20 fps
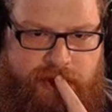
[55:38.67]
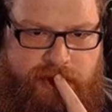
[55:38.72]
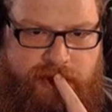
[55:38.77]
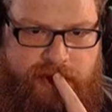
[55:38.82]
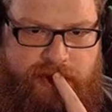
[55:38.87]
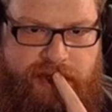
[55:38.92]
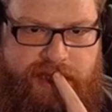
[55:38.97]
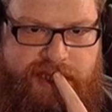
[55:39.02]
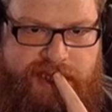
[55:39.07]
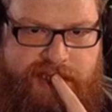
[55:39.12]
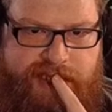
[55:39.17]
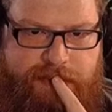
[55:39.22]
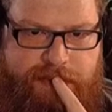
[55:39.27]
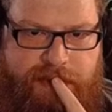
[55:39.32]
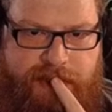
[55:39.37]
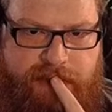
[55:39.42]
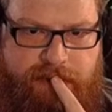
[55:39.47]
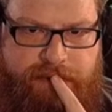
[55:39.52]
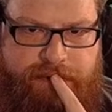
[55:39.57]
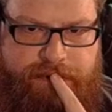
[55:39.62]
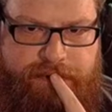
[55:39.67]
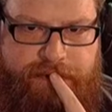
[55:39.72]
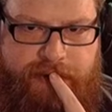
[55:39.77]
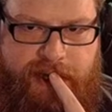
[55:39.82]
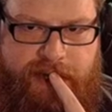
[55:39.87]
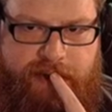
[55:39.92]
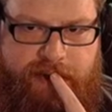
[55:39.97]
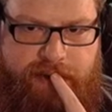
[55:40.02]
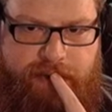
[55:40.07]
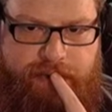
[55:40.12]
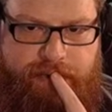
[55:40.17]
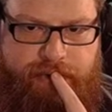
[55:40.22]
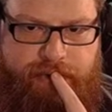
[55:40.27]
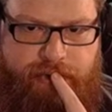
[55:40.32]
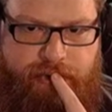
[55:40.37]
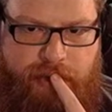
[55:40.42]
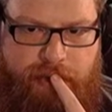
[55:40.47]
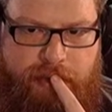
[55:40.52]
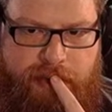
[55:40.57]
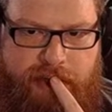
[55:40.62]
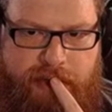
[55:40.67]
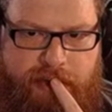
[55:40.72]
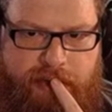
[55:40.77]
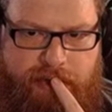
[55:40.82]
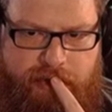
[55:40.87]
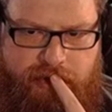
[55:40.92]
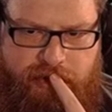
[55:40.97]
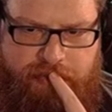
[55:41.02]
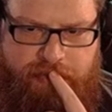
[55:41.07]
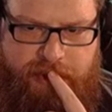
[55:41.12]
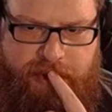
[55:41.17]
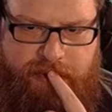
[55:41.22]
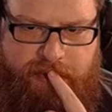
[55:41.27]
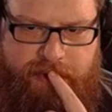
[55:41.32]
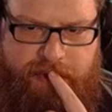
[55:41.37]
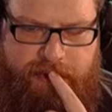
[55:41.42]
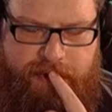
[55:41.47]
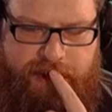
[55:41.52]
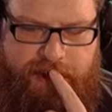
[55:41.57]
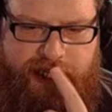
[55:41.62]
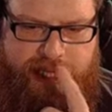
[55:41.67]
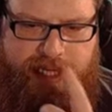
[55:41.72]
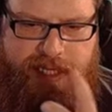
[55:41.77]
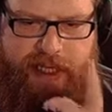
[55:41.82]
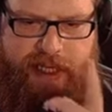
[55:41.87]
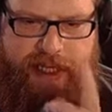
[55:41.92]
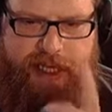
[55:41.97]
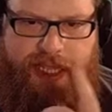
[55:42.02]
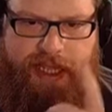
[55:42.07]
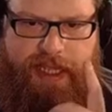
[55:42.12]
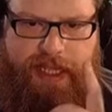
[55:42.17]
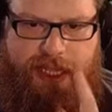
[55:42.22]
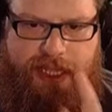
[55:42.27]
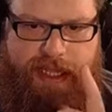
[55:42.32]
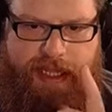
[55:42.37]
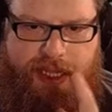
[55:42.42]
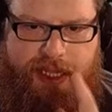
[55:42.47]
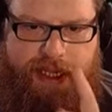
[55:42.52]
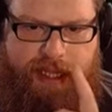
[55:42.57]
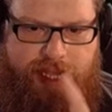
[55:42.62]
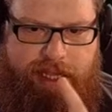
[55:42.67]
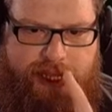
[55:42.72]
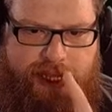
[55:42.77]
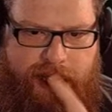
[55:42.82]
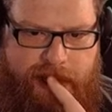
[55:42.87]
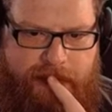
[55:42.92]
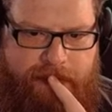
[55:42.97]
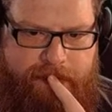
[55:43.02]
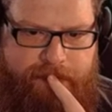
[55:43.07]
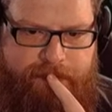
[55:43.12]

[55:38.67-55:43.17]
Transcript: this is being fed from another build. Yeah.